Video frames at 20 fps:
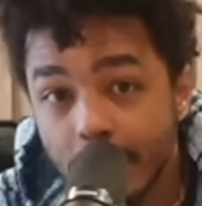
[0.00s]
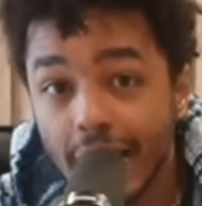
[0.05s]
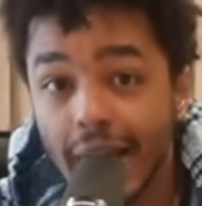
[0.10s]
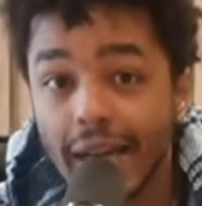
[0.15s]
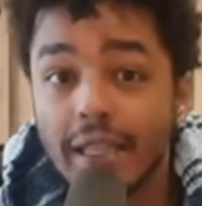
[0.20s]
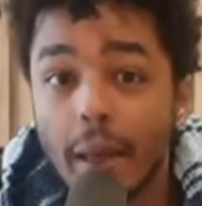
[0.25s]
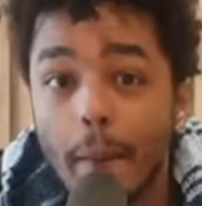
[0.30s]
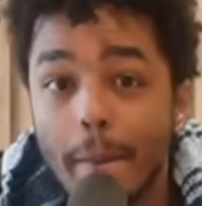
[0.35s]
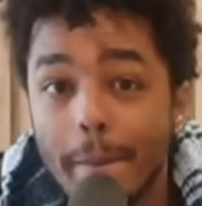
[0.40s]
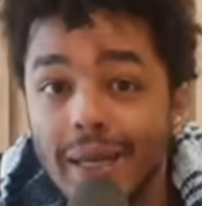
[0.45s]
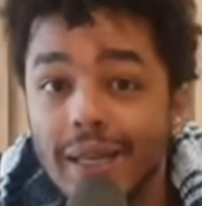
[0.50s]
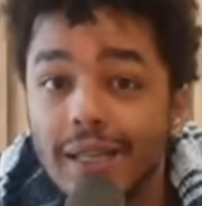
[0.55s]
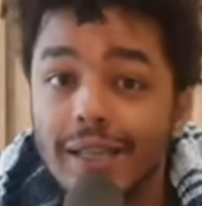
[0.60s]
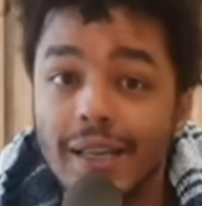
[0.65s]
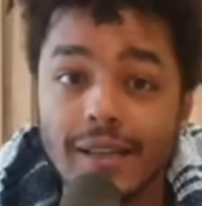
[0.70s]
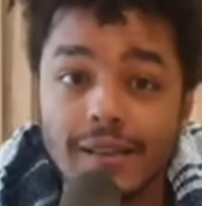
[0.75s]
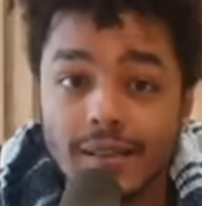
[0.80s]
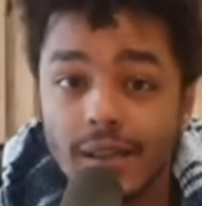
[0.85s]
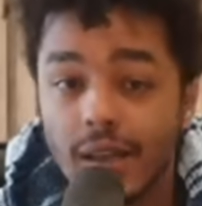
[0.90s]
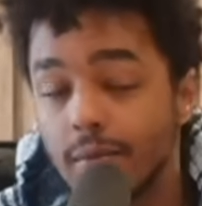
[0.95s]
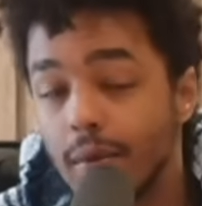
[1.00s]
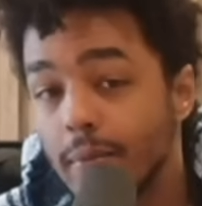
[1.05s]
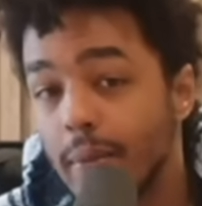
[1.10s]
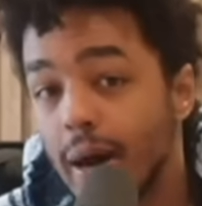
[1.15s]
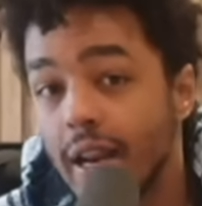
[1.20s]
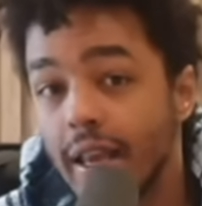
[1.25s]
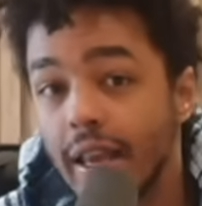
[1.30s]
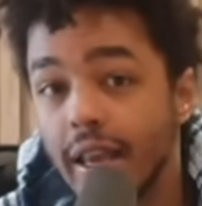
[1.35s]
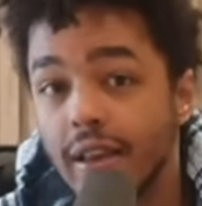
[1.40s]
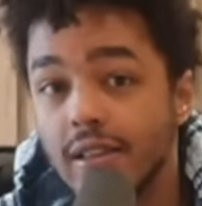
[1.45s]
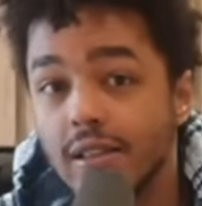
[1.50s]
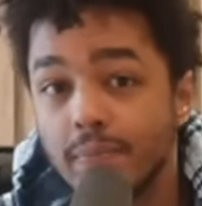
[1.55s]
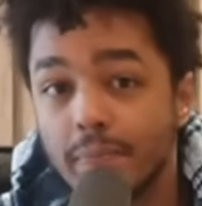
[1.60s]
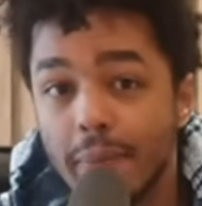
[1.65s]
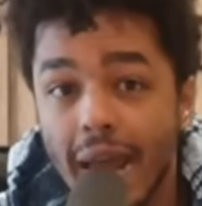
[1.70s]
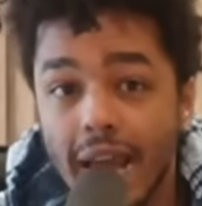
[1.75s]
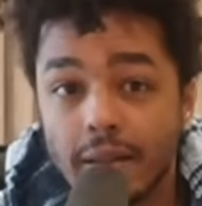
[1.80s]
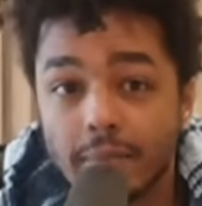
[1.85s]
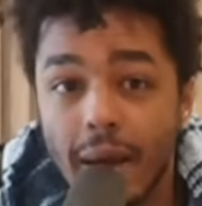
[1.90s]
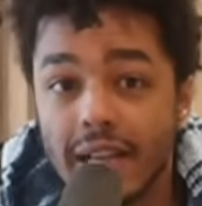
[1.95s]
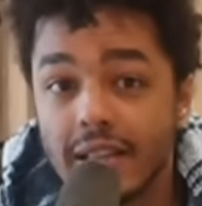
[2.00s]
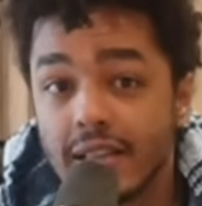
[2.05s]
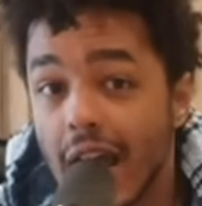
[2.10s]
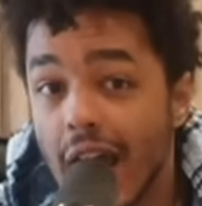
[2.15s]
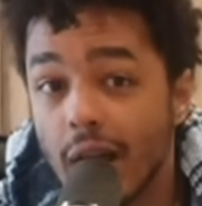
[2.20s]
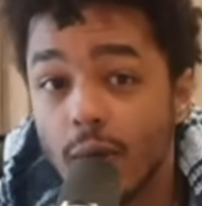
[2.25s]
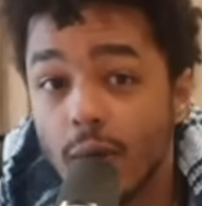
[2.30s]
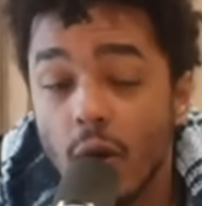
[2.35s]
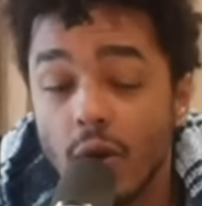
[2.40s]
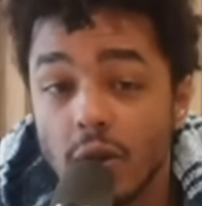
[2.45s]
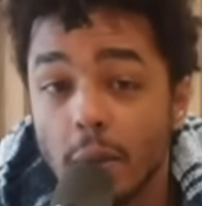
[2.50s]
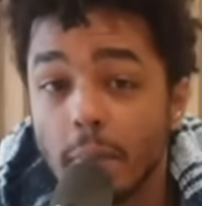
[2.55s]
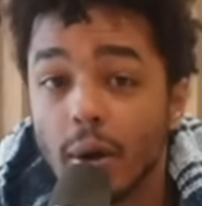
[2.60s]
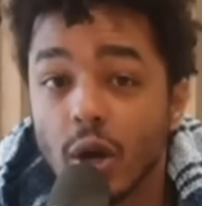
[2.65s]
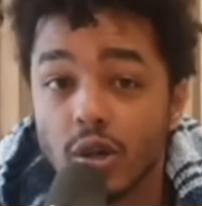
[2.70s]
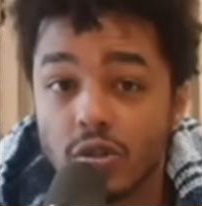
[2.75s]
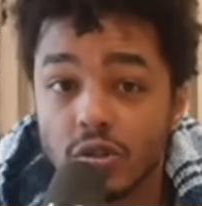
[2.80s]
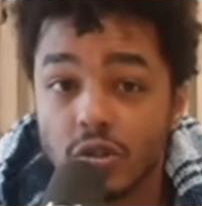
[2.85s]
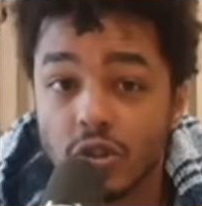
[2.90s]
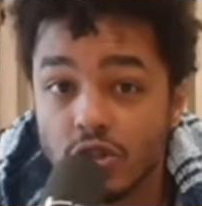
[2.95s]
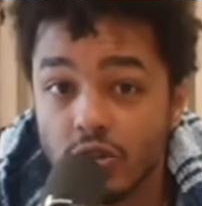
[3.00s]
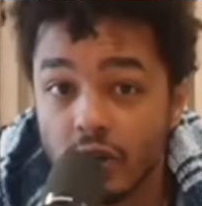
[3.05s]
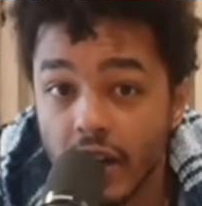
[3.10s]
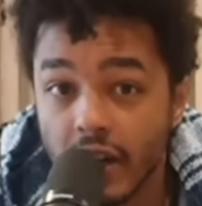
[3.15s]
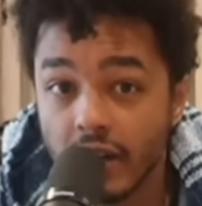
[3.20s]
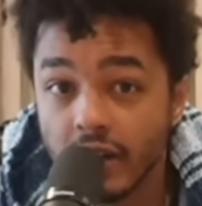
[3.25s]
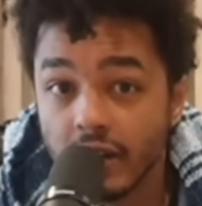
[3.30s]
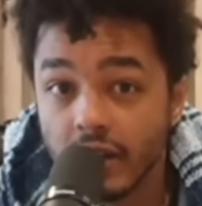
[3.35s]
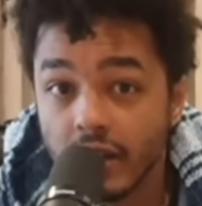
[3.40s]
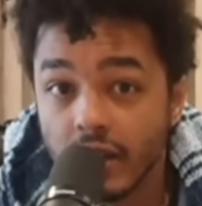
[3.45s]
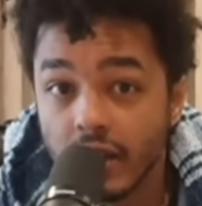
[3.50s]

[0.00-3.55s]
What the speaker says: at the BDSM about to get spanked by Tyrone, the personal trainer.